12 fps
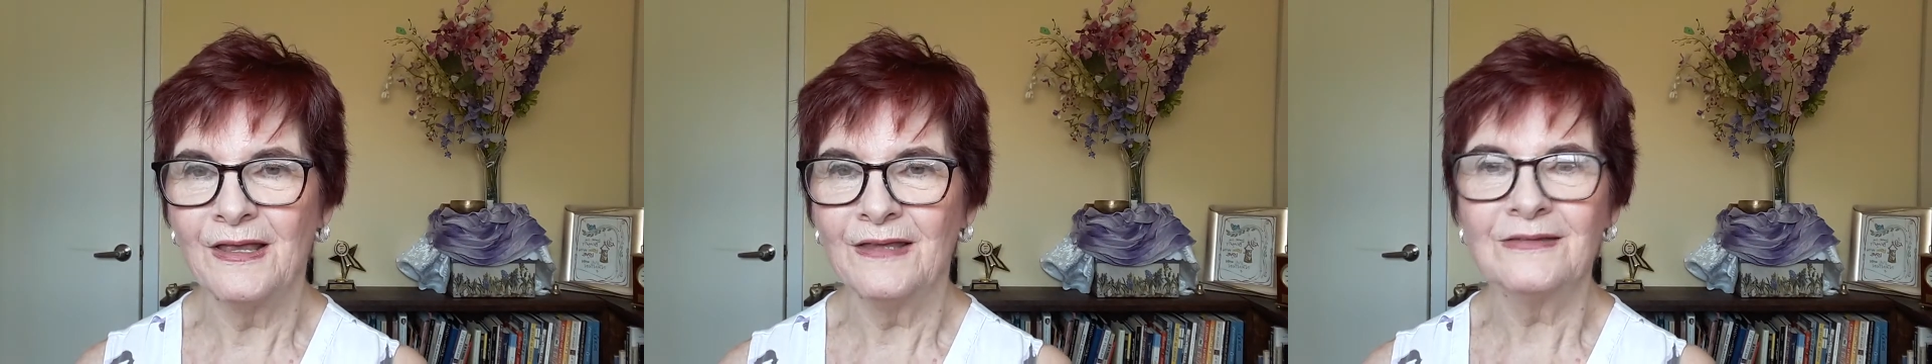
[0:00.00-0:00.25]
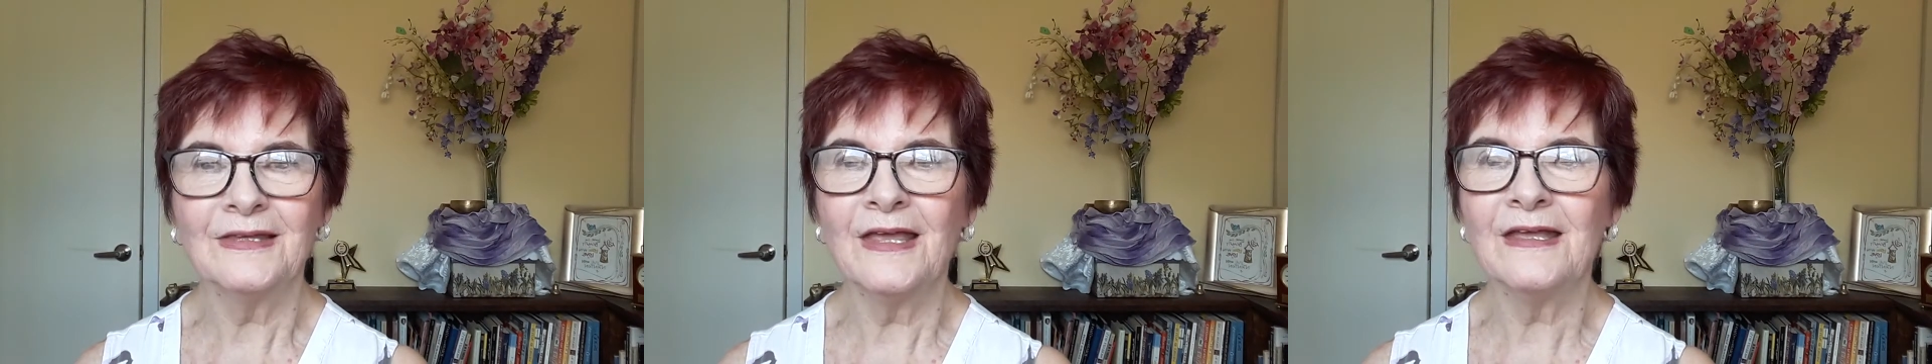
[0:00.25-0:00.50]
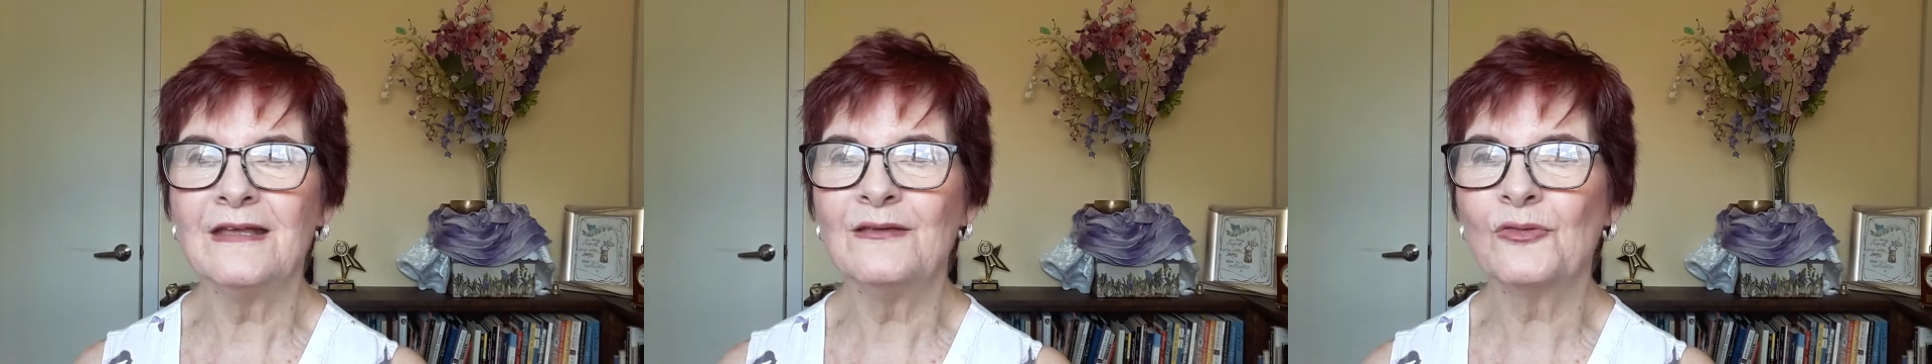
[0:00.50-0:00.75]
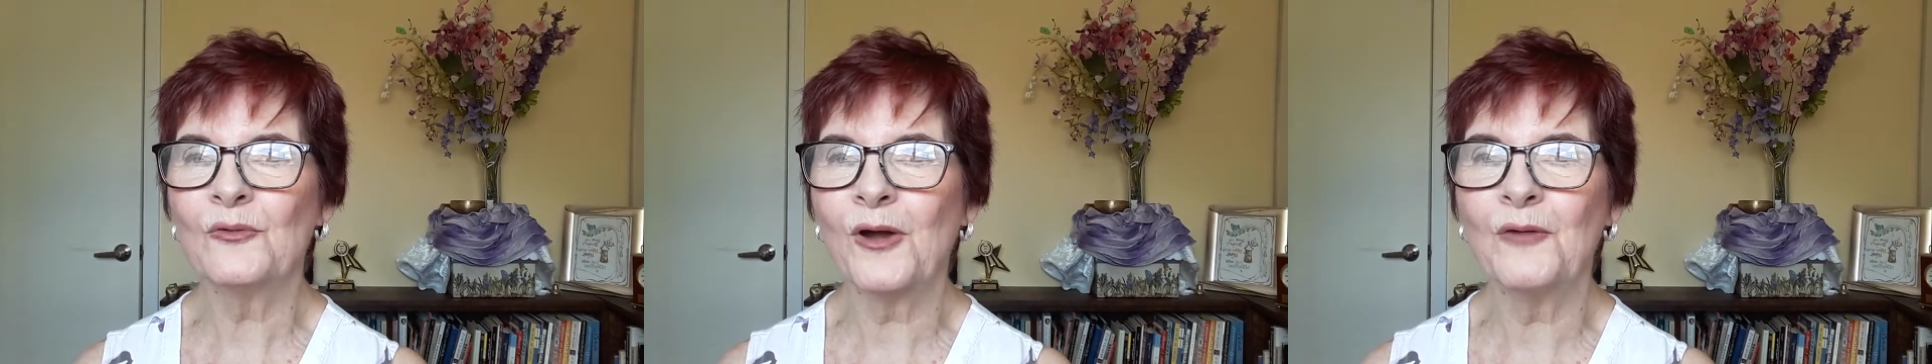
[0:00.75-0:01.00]
Yea,
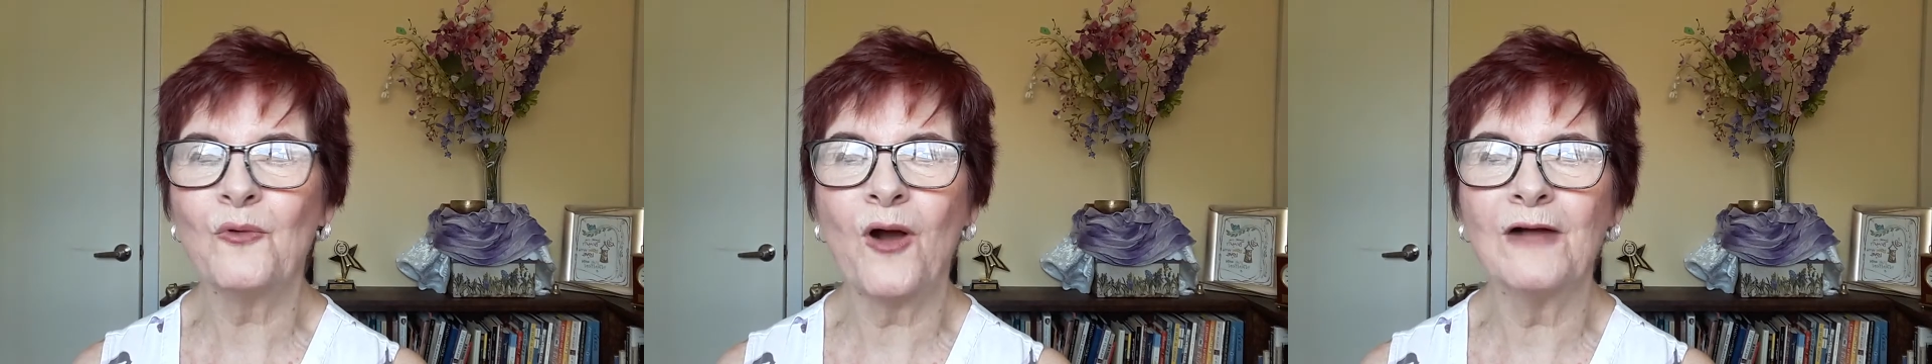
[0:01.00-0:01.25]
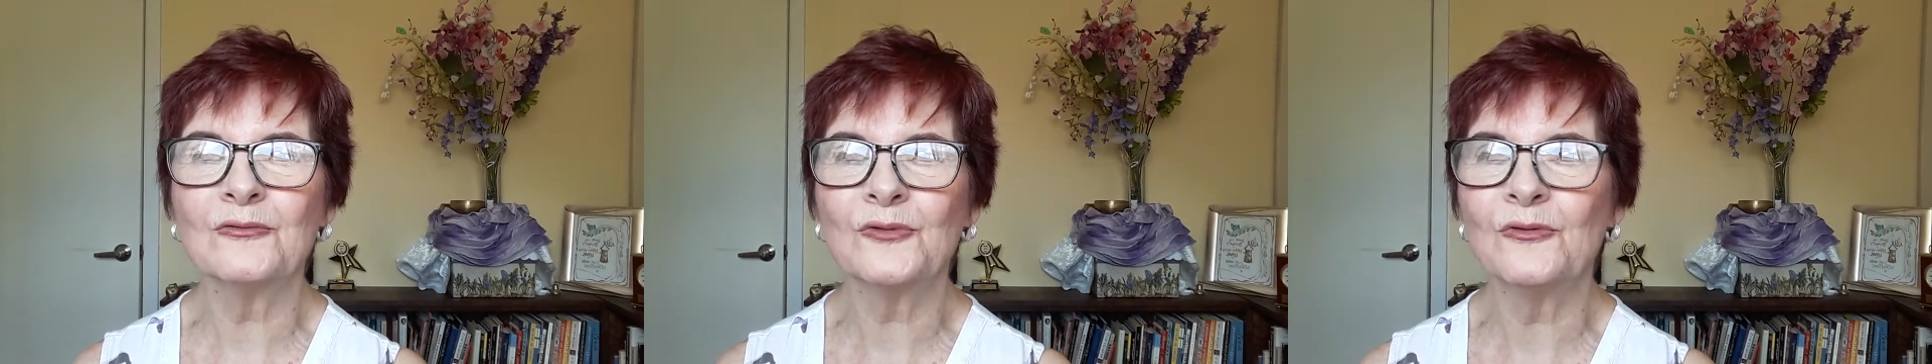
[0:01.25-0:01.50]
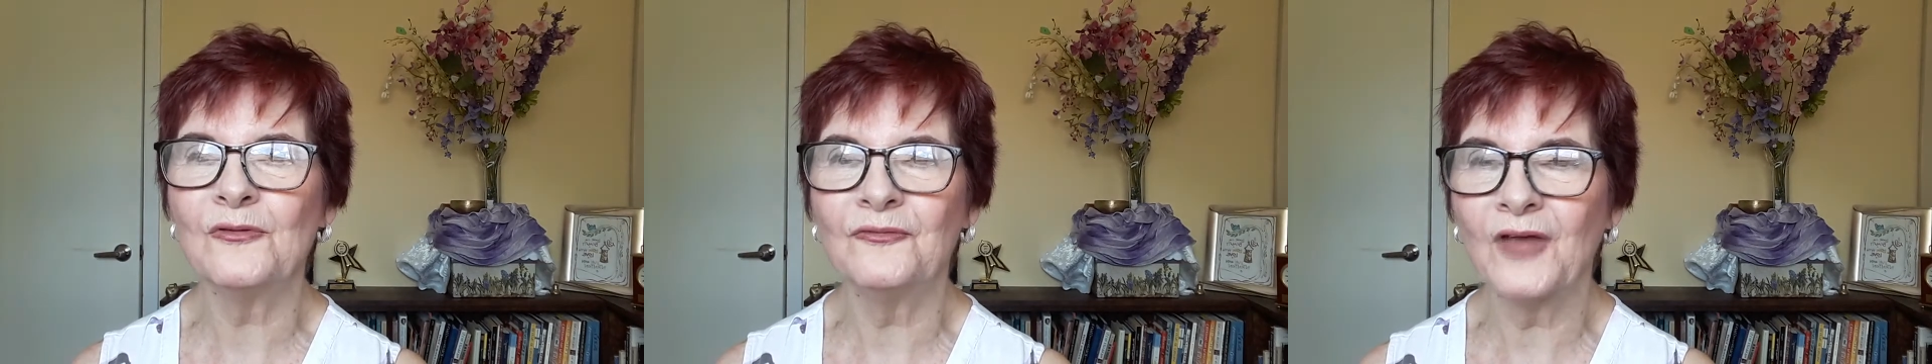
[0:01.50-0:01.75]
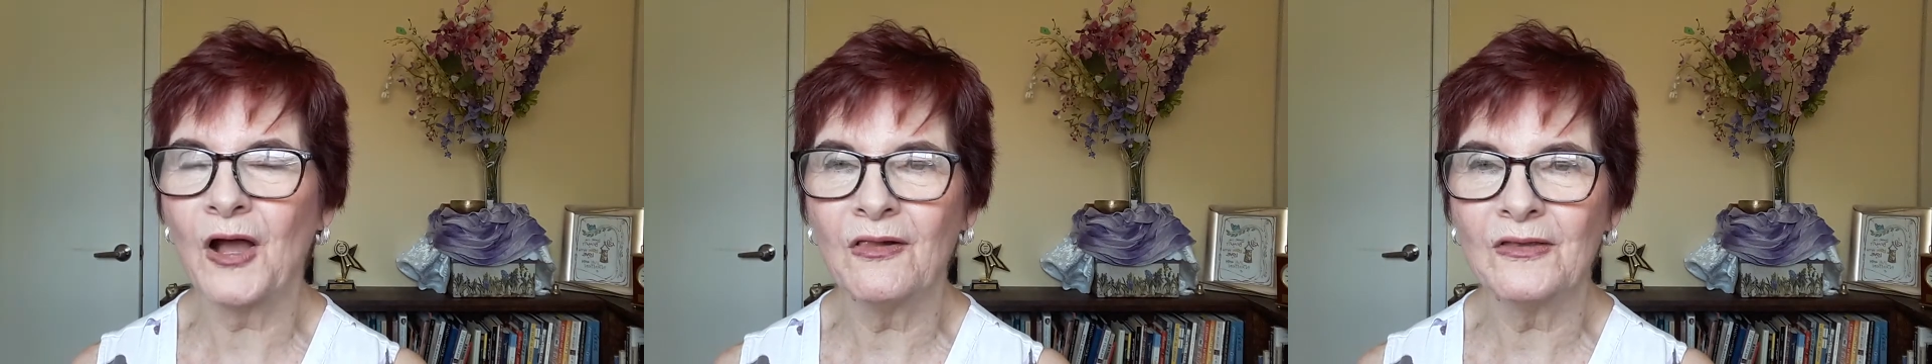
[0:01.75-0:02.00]
though I walk through the
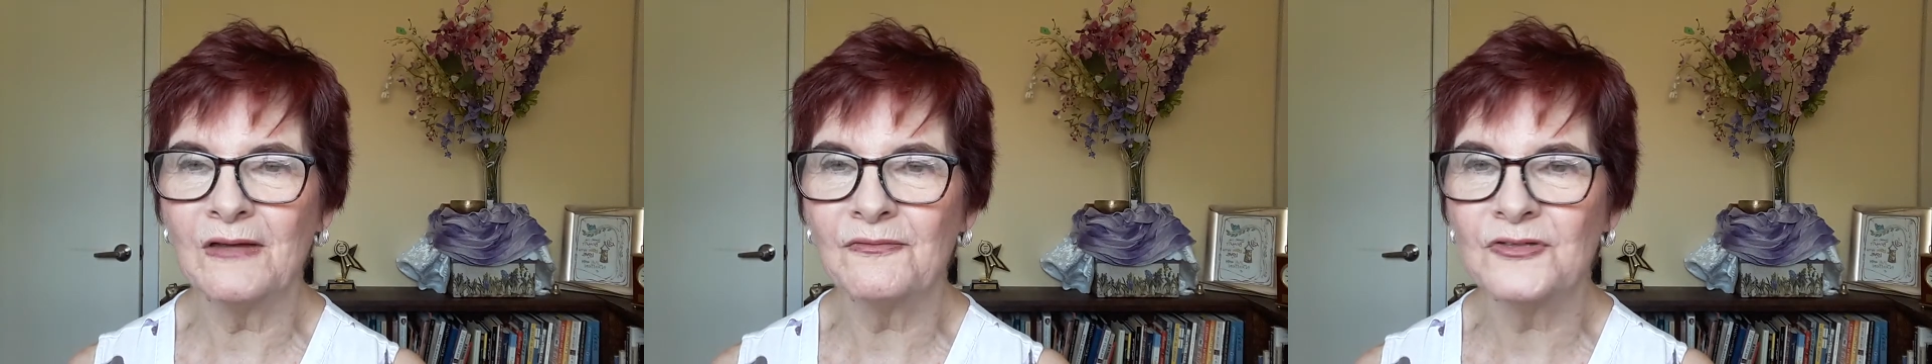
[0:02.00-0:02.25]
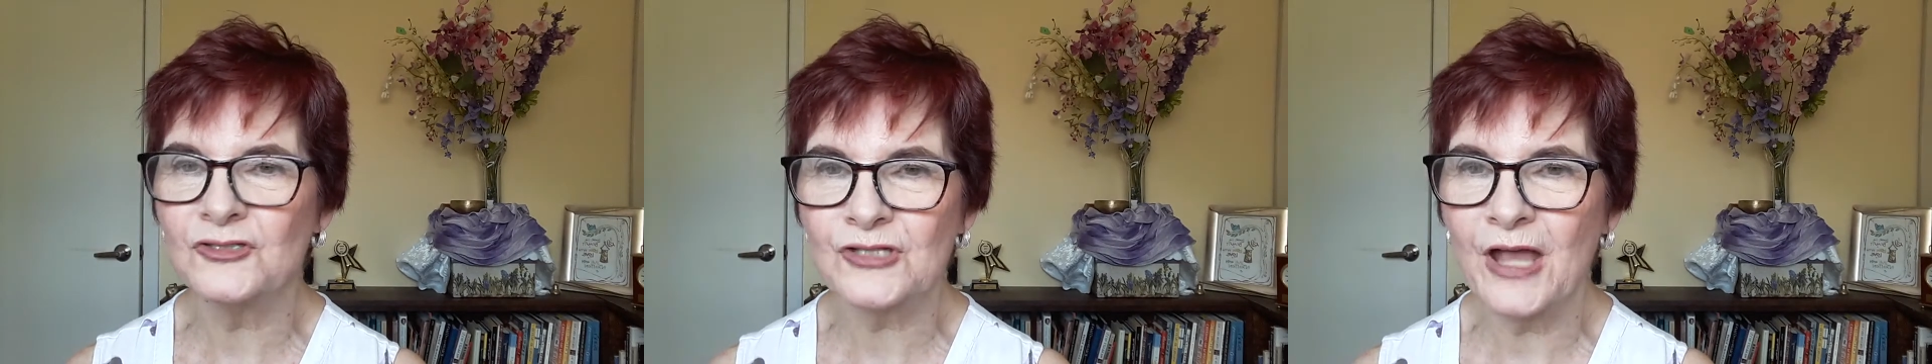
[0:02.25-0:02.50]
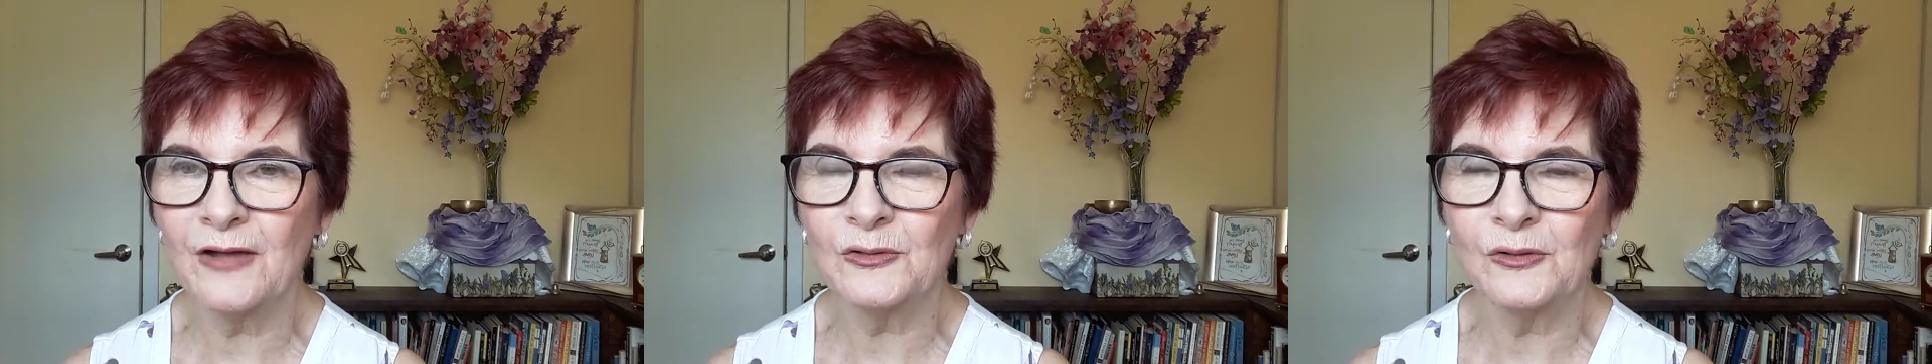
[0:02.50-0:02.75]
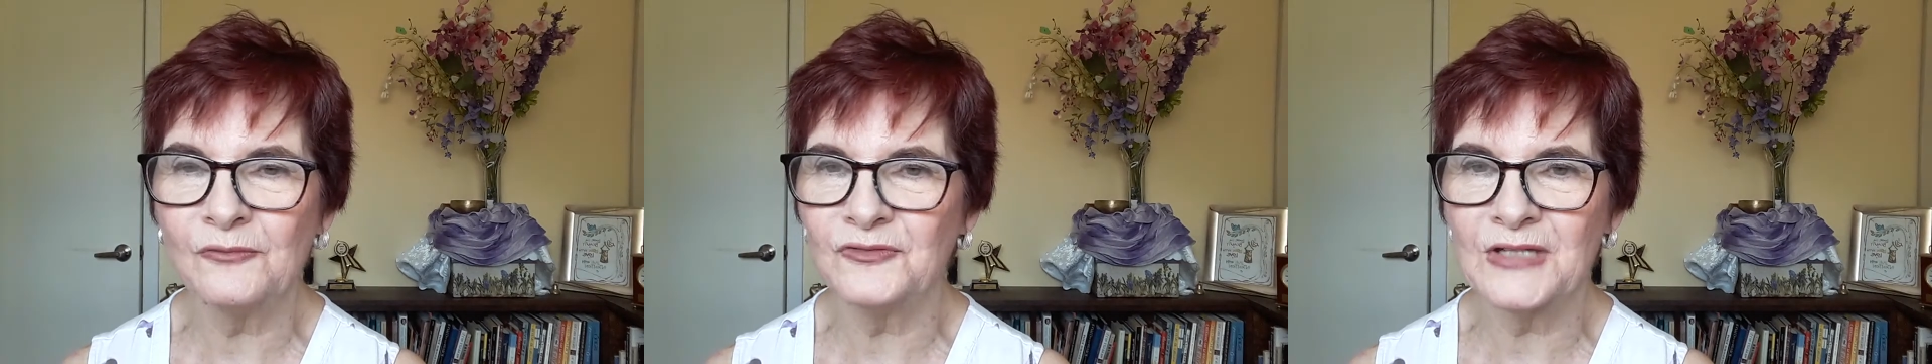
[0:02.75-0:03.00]
valley of the shadow
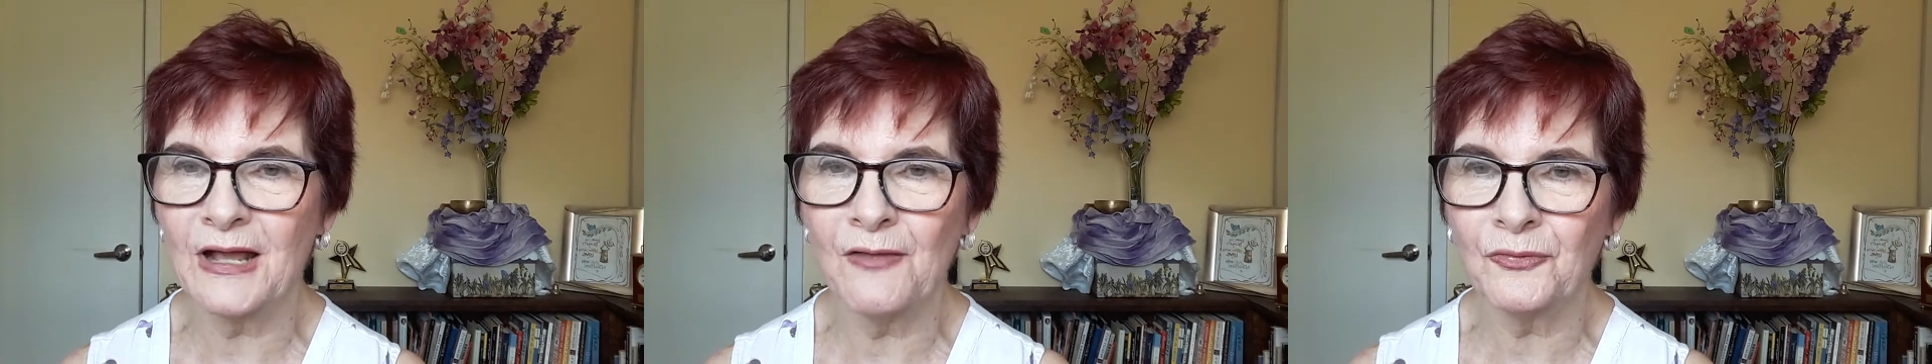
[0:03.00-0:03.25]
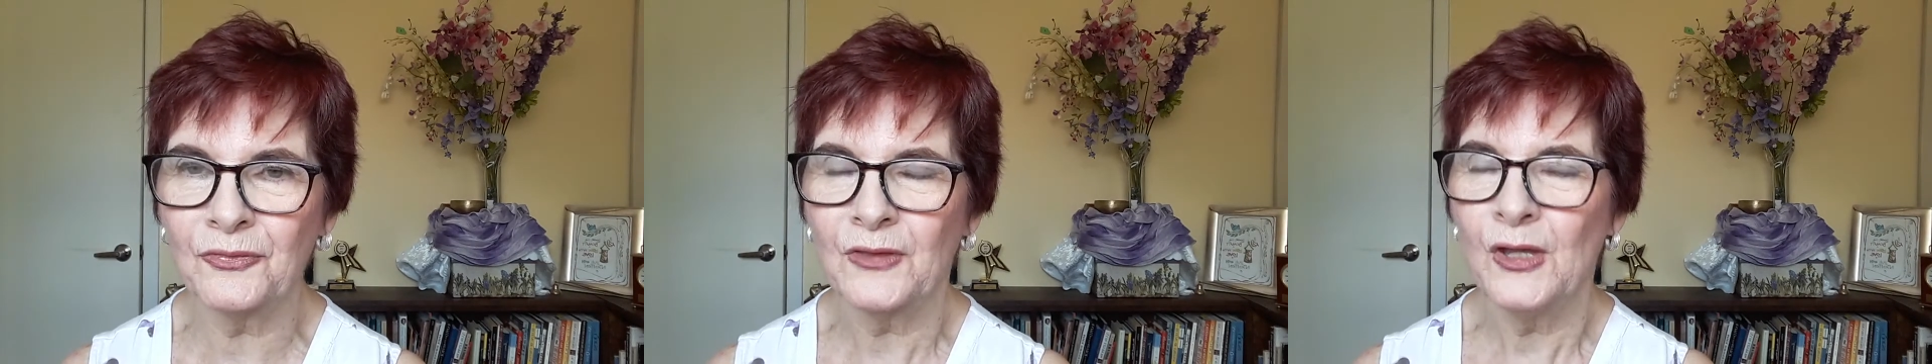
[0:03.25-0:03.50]
of death,